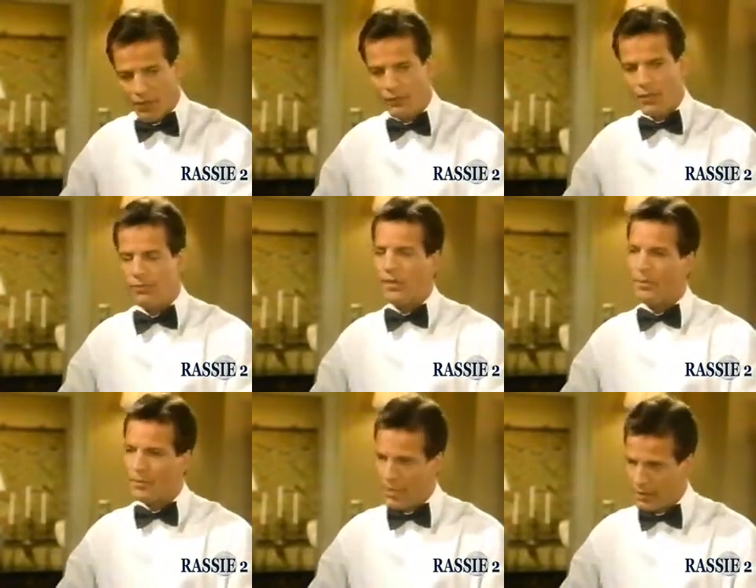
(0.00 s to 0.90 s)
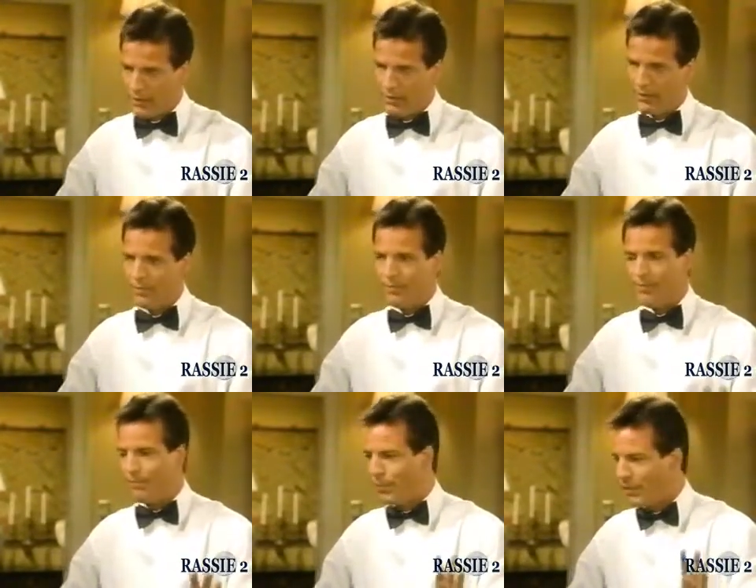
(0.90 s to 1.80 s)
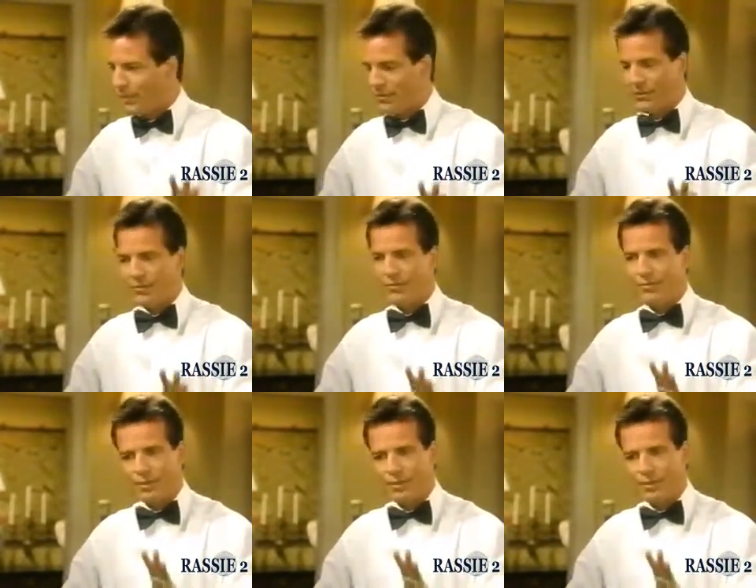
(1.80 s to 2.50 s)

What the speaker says: these photos are upsetting you, please,